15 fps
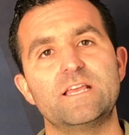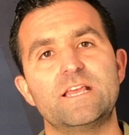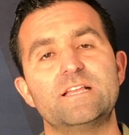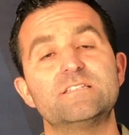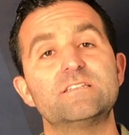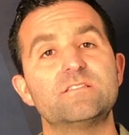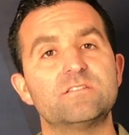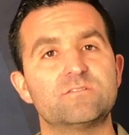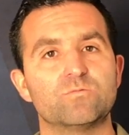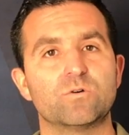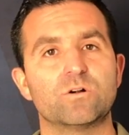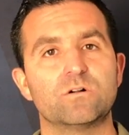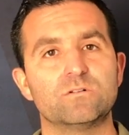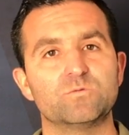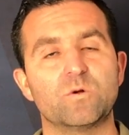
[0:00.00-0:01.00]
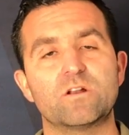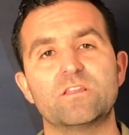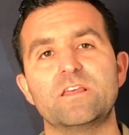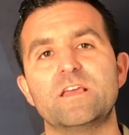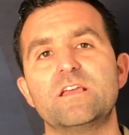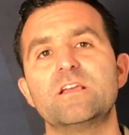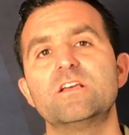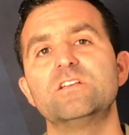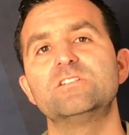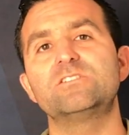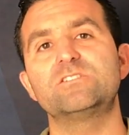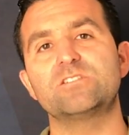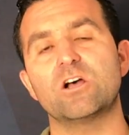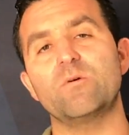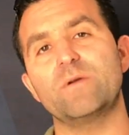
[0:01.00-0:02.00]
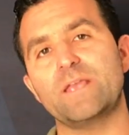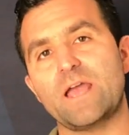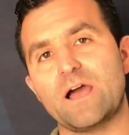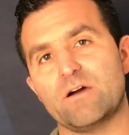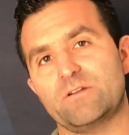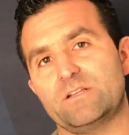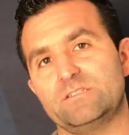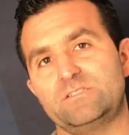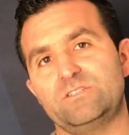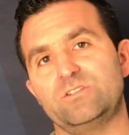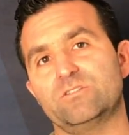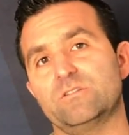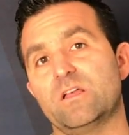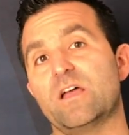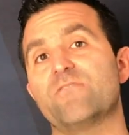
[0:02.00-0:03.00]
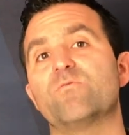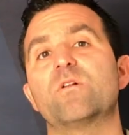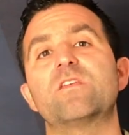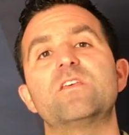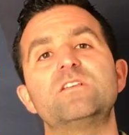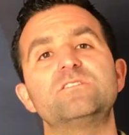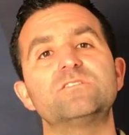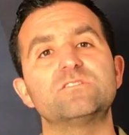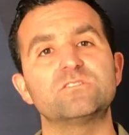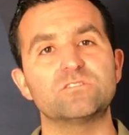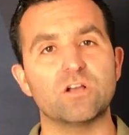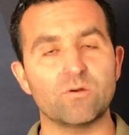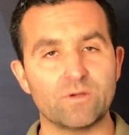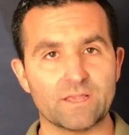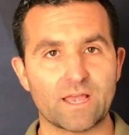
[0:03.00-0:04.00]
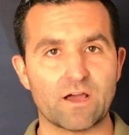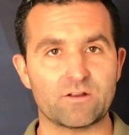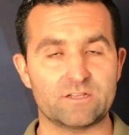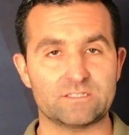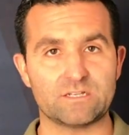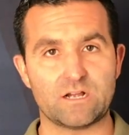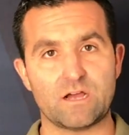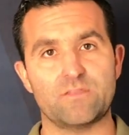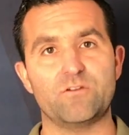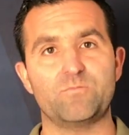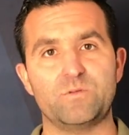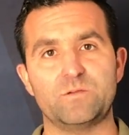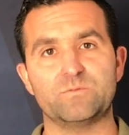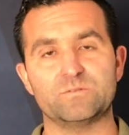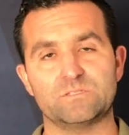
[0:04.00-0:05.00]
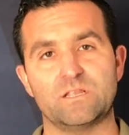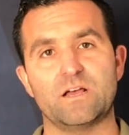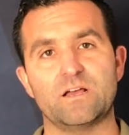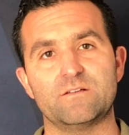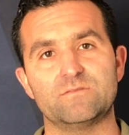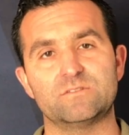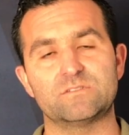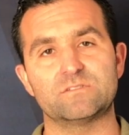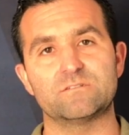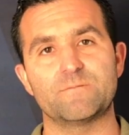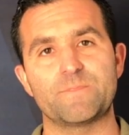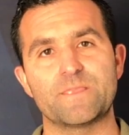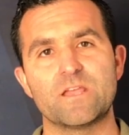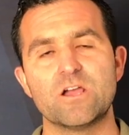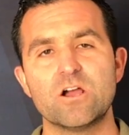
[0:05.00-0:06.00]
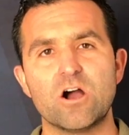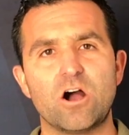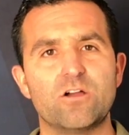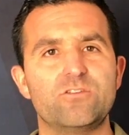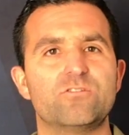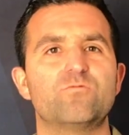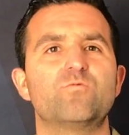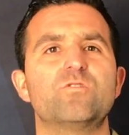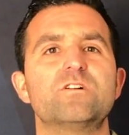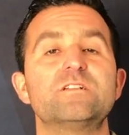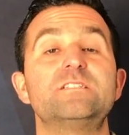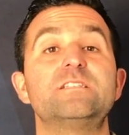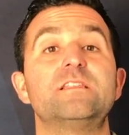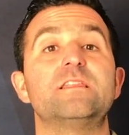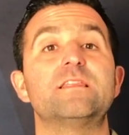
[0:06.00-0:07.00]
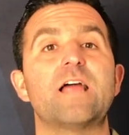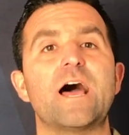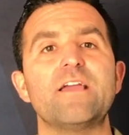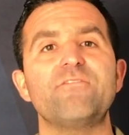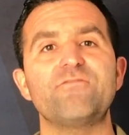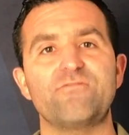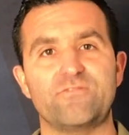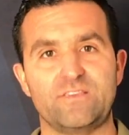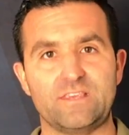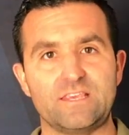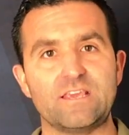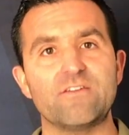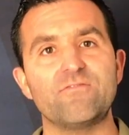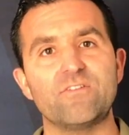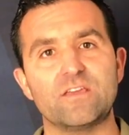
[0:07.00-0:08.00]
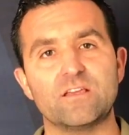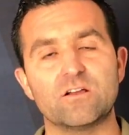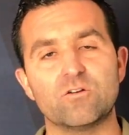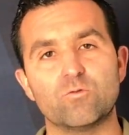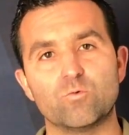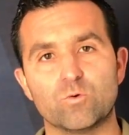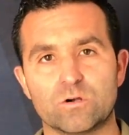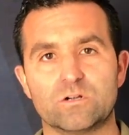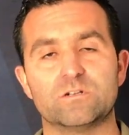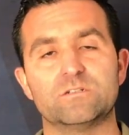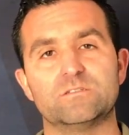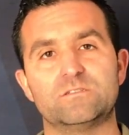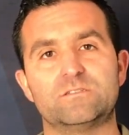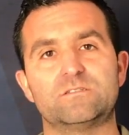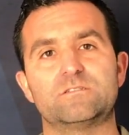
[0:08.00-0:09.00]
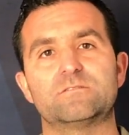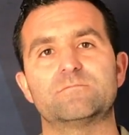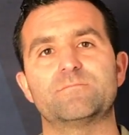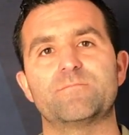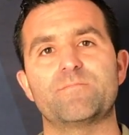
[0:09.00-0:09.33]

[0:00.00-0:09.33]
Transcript: into this world? What are they sowing out into your life? What are they sowing out into other people's lives? Are your words life-giving words?